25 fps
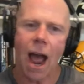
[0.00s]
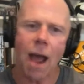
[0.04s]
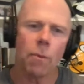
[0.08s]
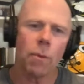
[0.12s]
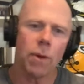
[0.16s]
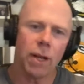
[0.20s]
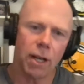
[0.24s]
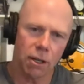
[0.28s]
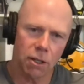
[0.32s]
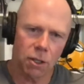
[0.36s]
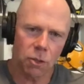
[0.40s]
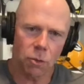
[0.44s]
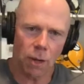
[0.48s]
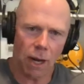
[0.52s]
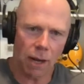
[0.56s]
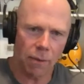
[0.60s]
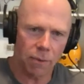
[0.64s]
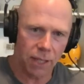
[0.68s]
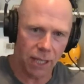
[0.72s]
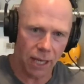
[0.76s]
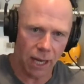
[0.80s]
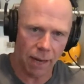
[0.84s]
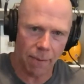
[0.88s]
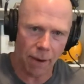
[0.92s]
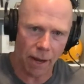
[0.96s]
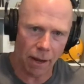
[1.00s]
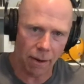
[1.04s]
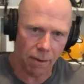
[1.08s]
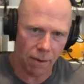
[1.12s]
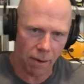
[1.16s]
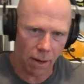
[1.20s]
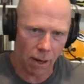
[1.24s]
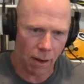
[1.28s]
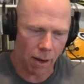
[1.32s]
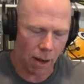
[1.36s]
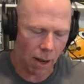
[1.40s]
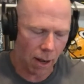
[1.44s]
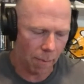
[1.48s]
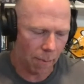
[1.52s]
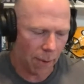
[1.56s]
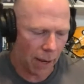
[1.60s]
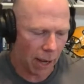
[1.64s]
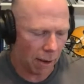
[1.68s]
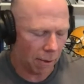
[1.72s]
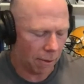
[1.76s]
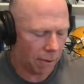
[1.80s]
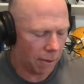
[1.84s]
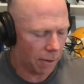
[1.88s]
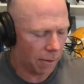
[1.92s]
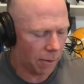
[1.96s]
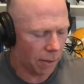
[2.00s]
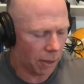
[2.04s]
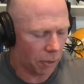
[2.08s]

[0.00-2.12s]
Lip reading: Here's what I would say about the